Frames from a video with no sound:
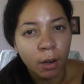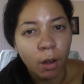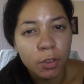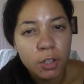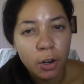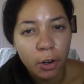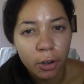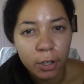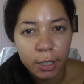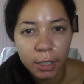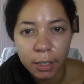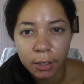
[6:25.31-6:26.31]

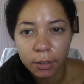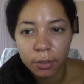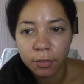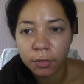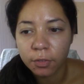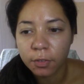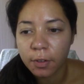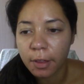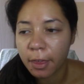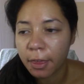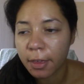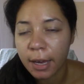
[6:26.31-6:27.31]
alternative
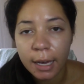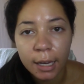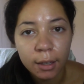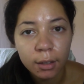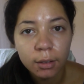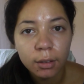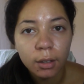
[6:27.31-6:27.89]
thing.